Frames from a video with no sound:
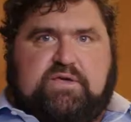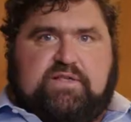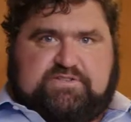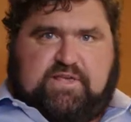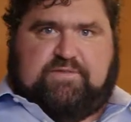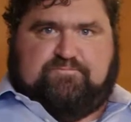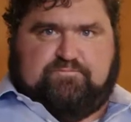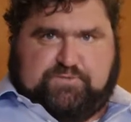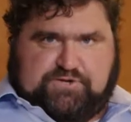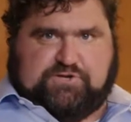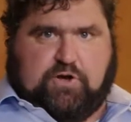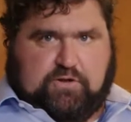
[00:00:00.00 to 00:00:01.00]
There's a lot of
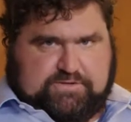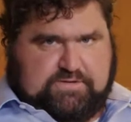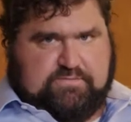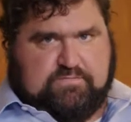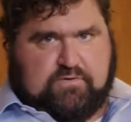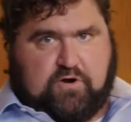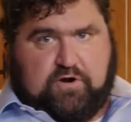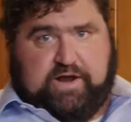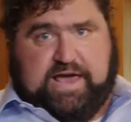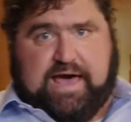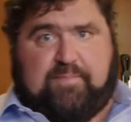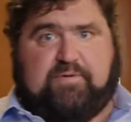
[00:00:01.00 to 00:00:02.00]
salt already
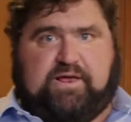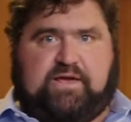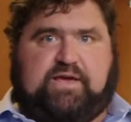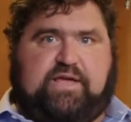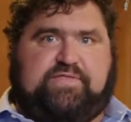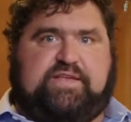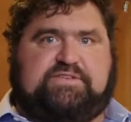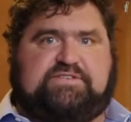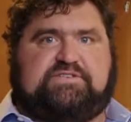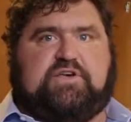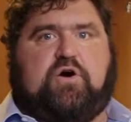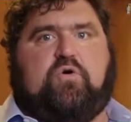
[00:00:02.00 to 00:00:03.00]
happening in this.
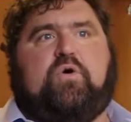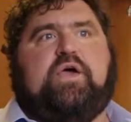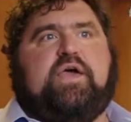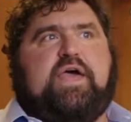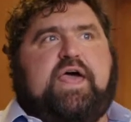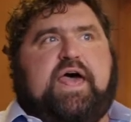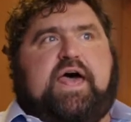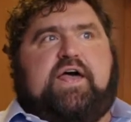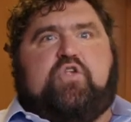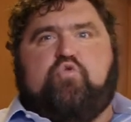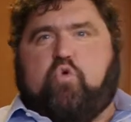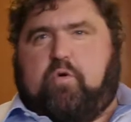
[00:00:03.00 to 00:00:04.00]
So
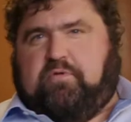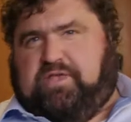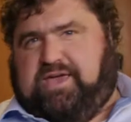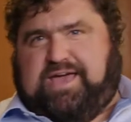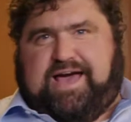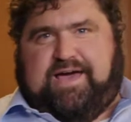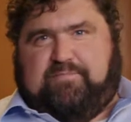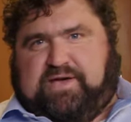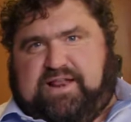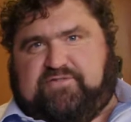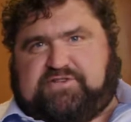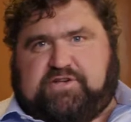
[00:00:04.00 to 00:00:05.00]
normally I'm
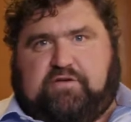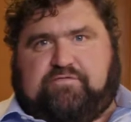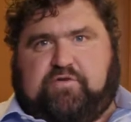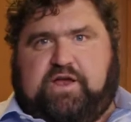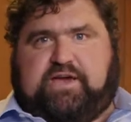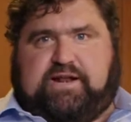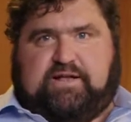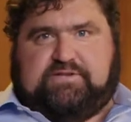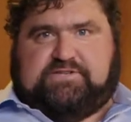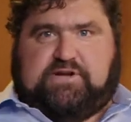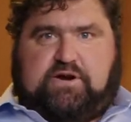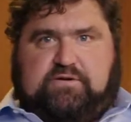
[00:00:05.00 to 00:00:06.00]
kind of a salt freak and I'll
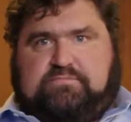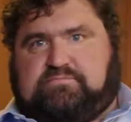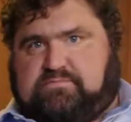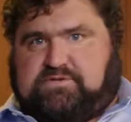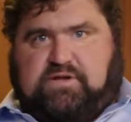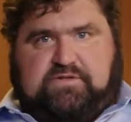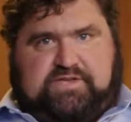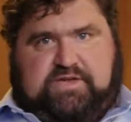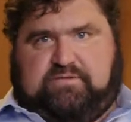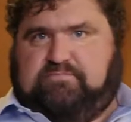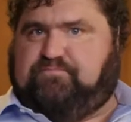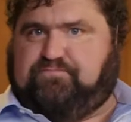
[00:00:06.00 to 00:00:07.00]
start
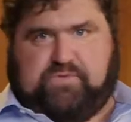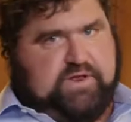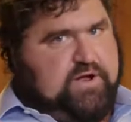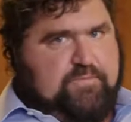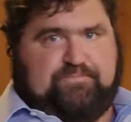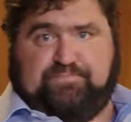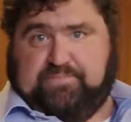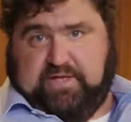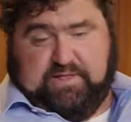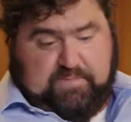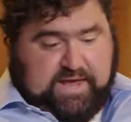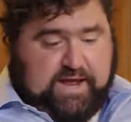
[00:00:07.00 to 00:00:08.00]
salting, you know,
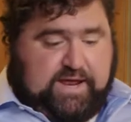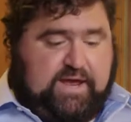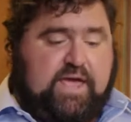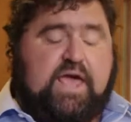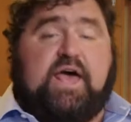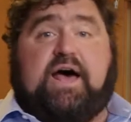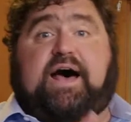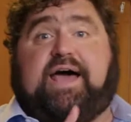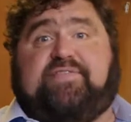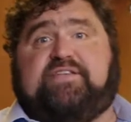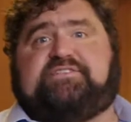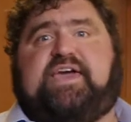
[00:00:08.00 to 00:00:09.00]
in the beginning.
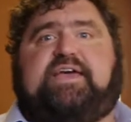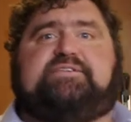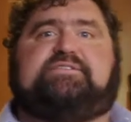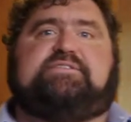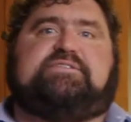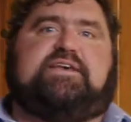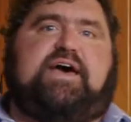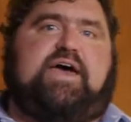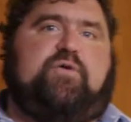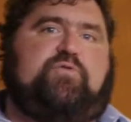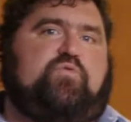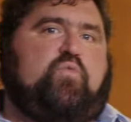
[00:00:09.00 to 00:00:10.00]
In this case,
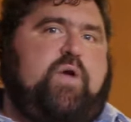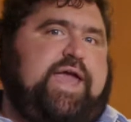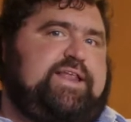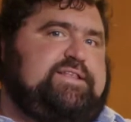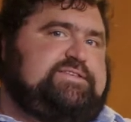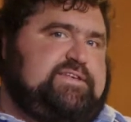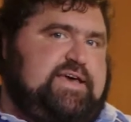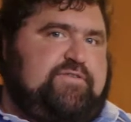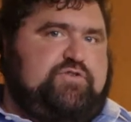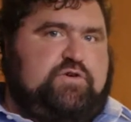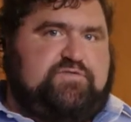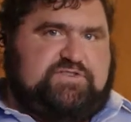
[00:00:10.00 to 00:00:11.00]
I would wait until
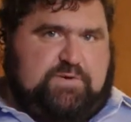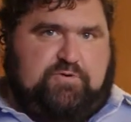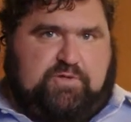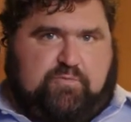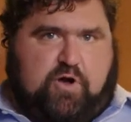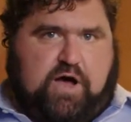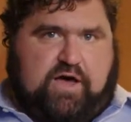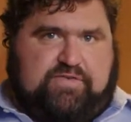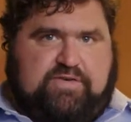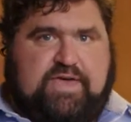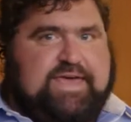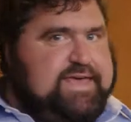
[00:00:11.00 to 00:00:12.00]
after you've simmered the
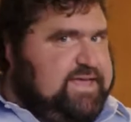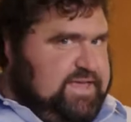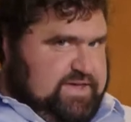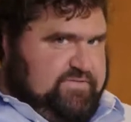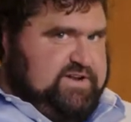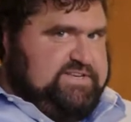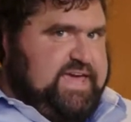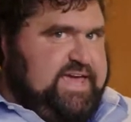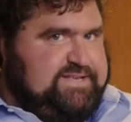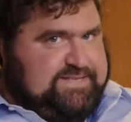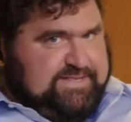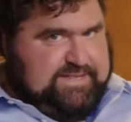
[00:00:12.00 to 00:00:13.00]
broth, give it a
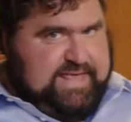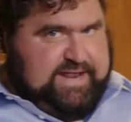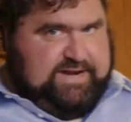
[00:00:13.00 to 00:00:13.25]
taste, then